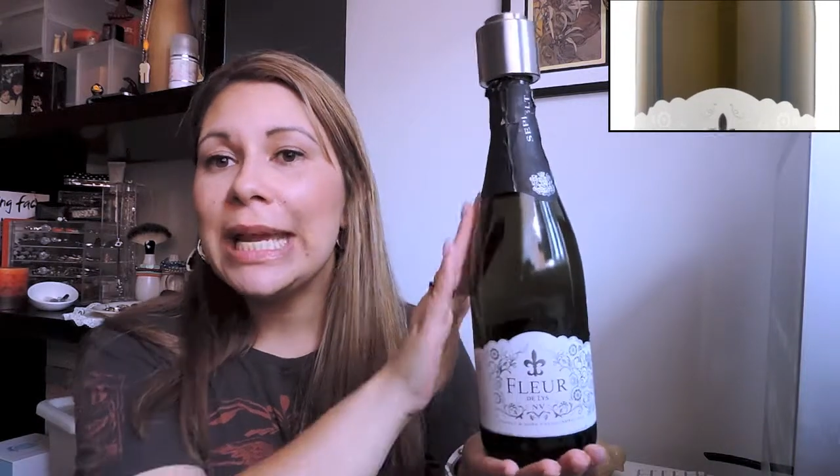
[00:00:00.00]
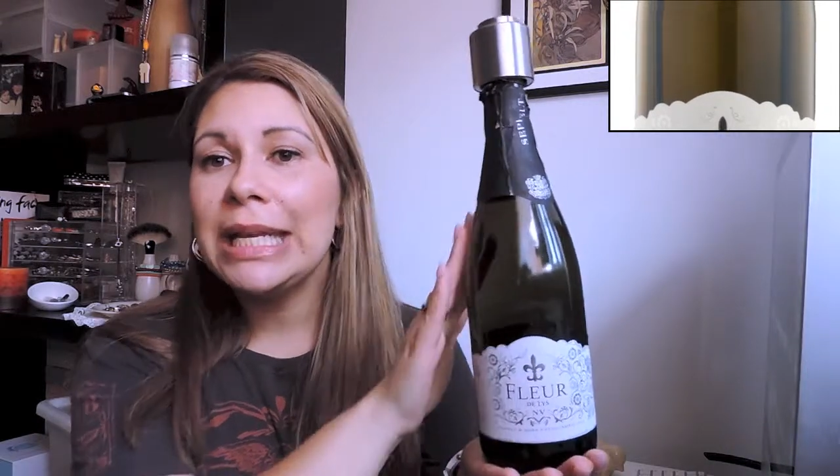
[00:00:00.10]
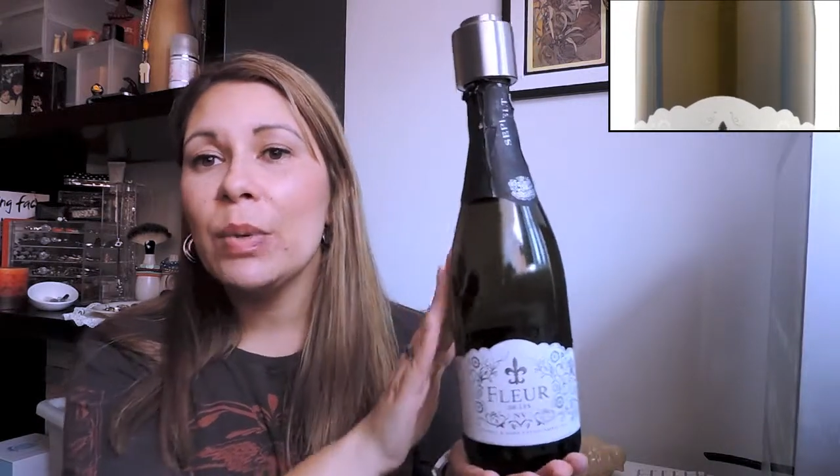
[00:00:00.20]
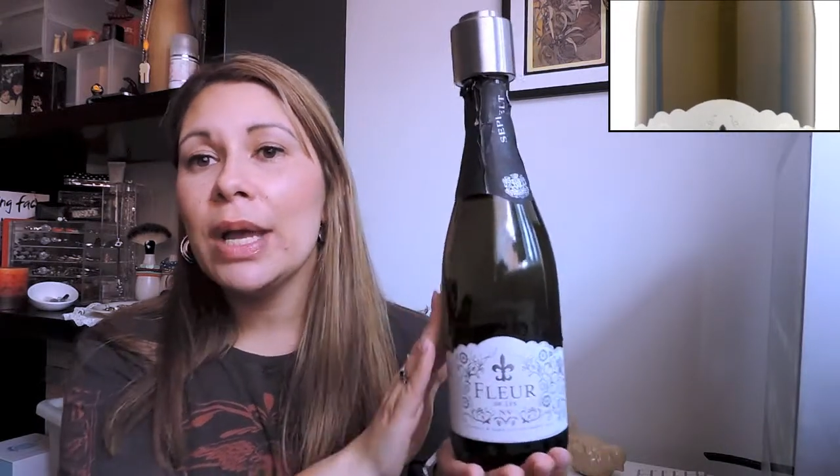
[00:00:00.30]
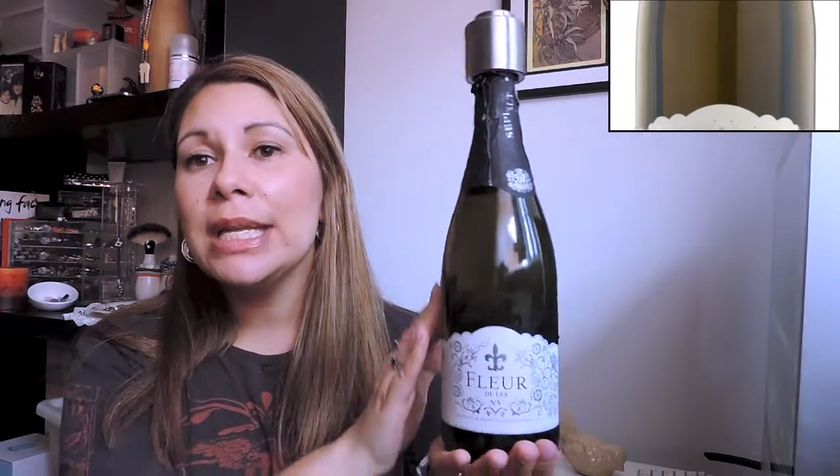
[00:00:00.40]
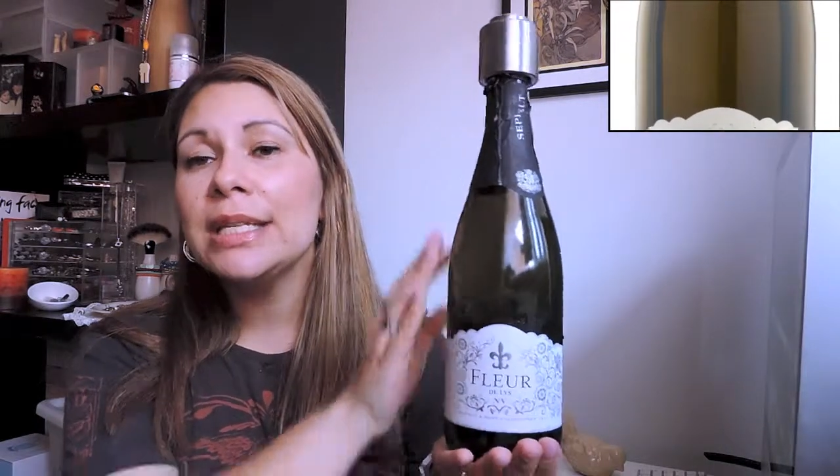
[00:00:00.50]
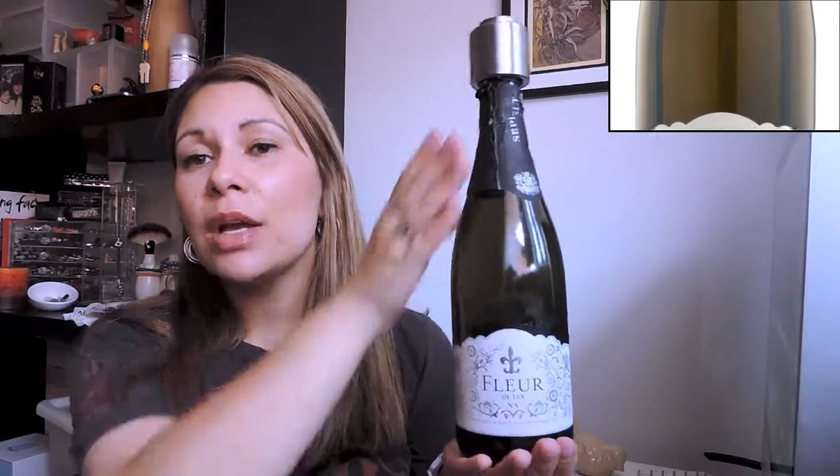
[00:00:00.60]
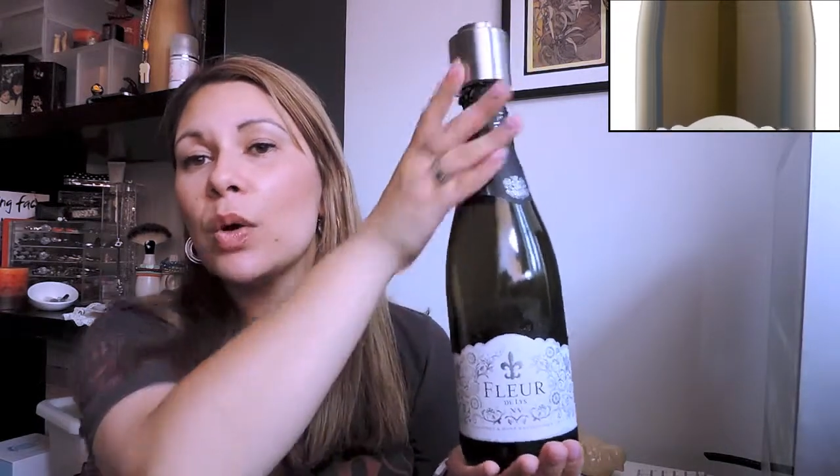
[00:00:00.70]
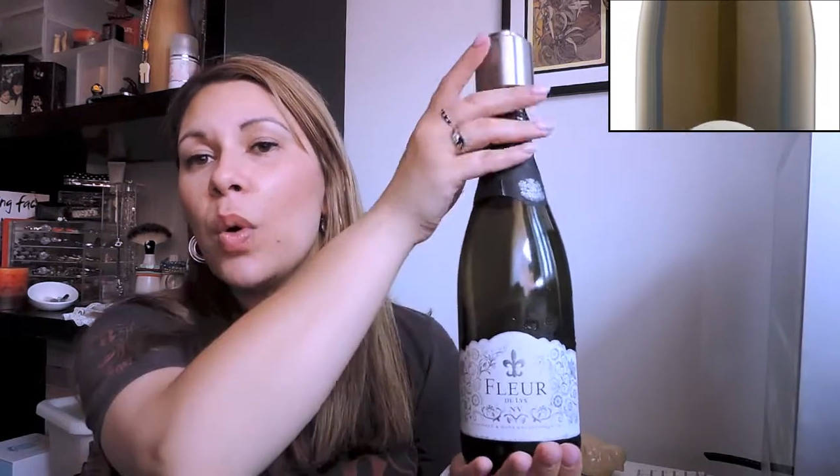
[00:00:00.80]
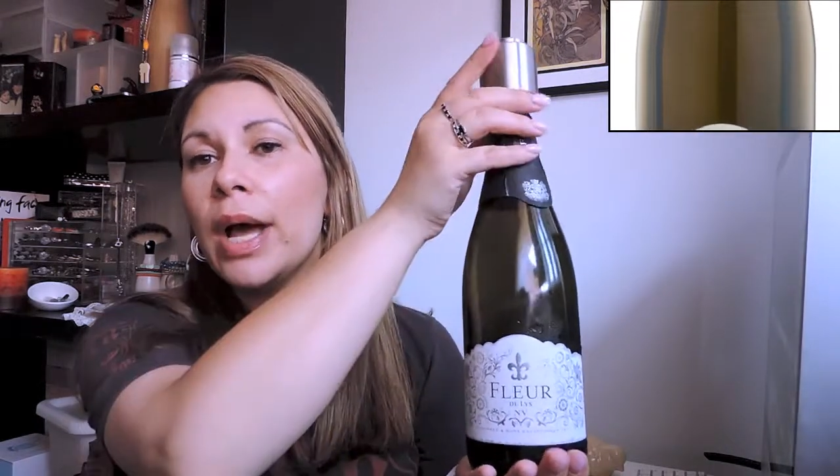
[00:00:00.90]
anyway, it is
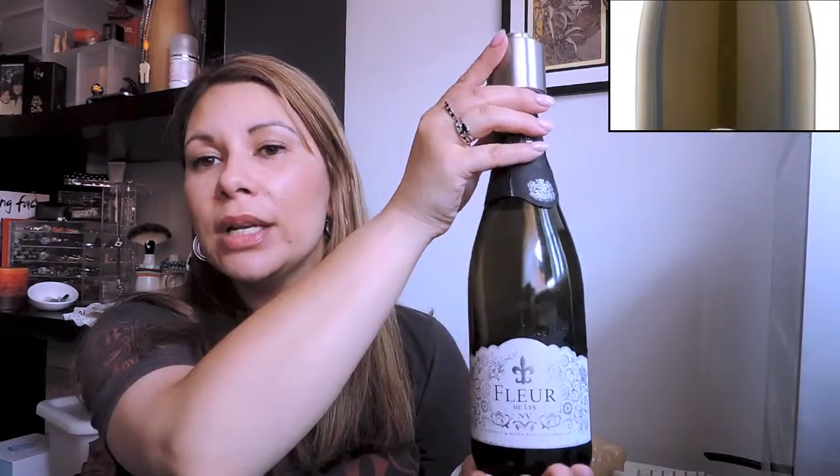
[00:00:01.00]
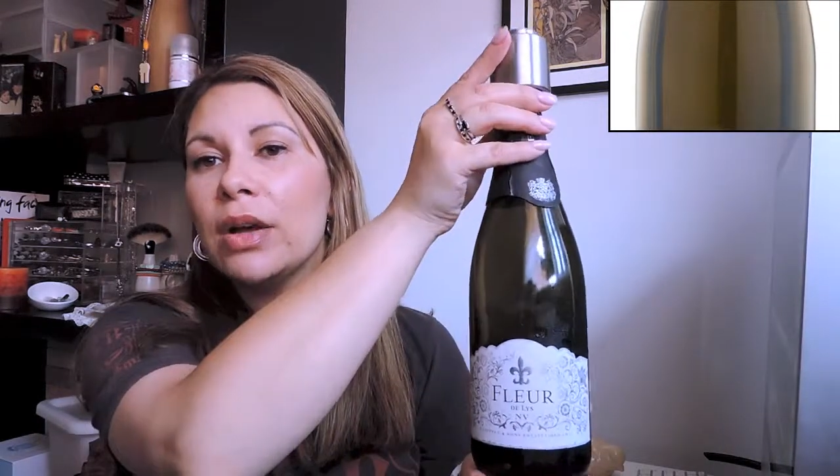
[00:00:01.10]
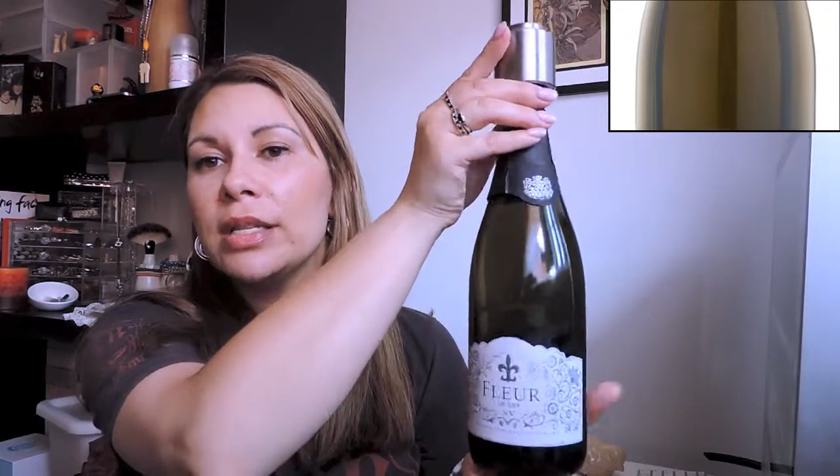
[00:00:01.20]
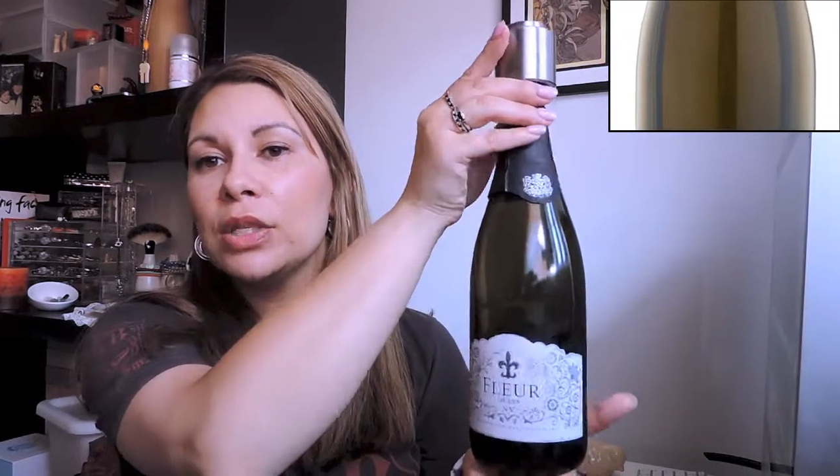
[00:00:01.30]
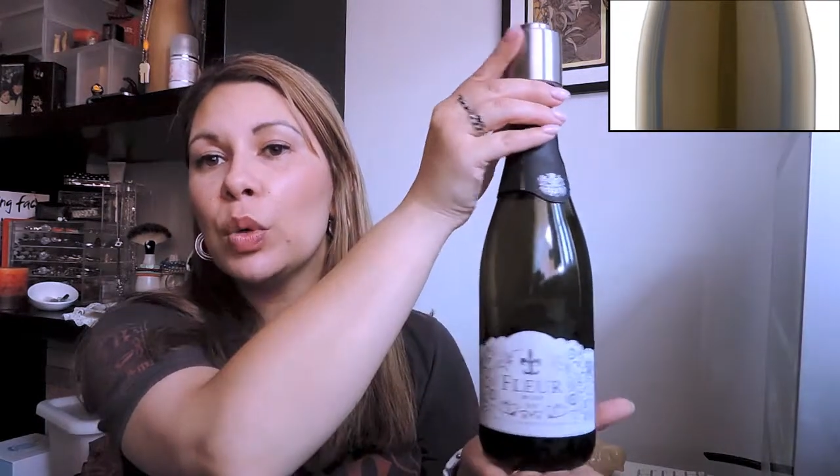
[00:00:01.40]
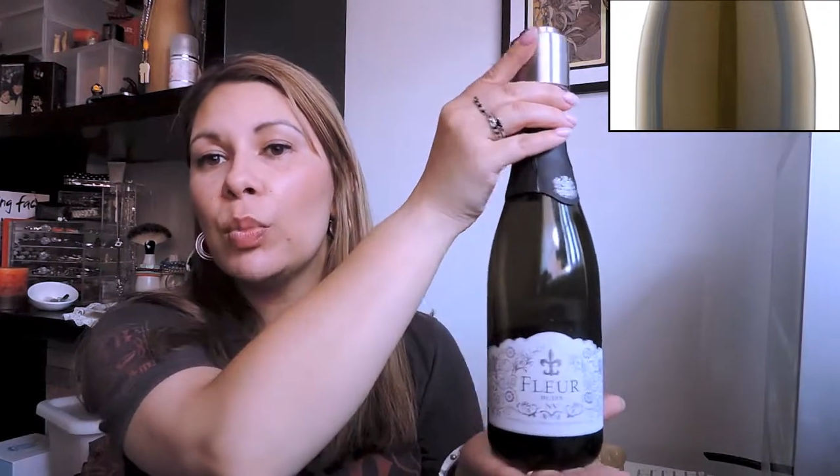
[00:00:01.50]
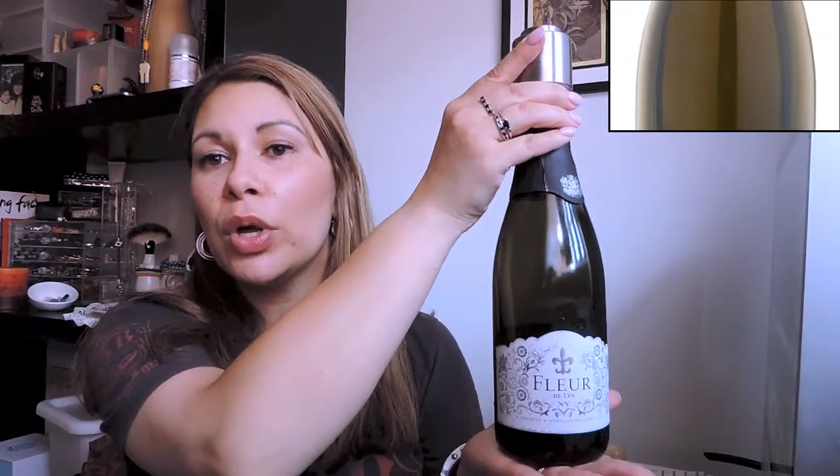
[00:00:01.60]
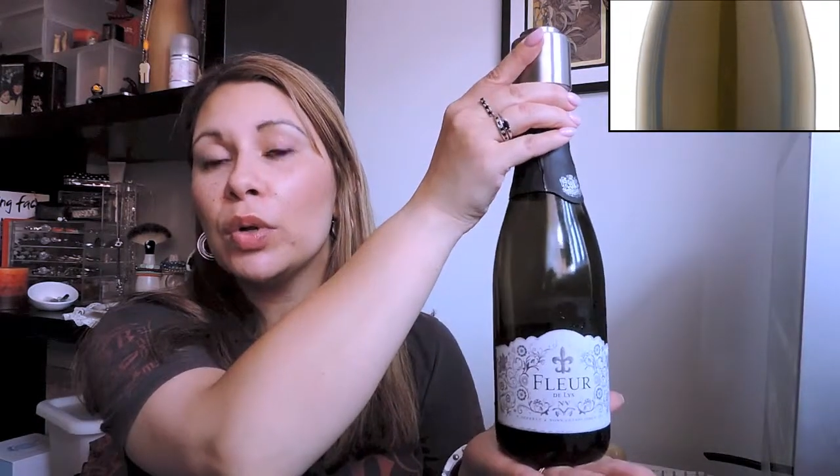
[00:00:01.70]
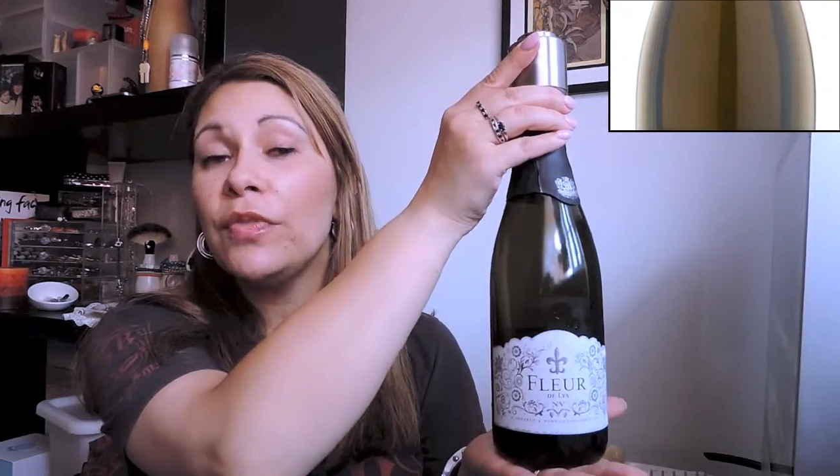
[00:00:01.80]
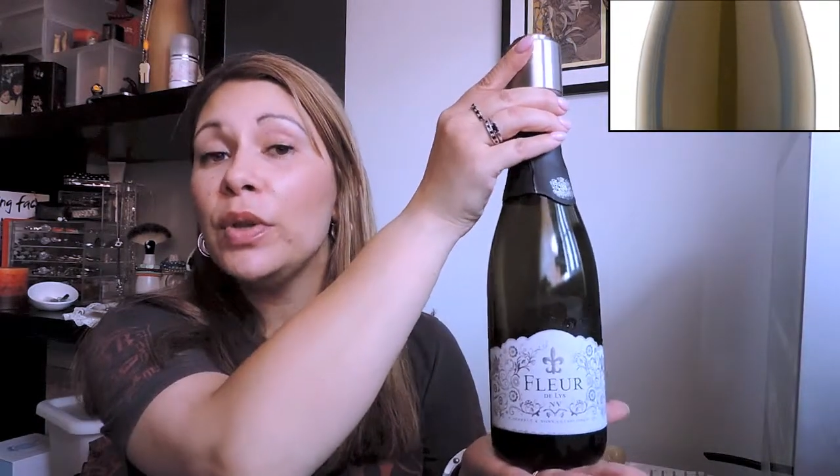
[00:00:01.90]
quite a nice little
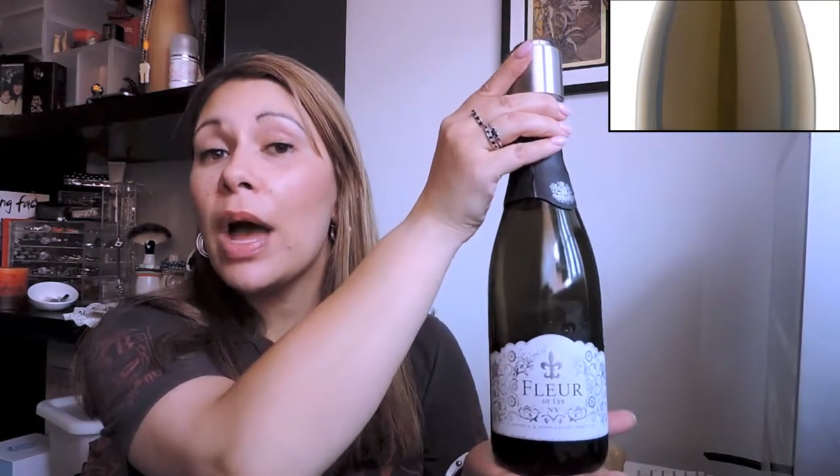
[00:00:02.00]
bottle if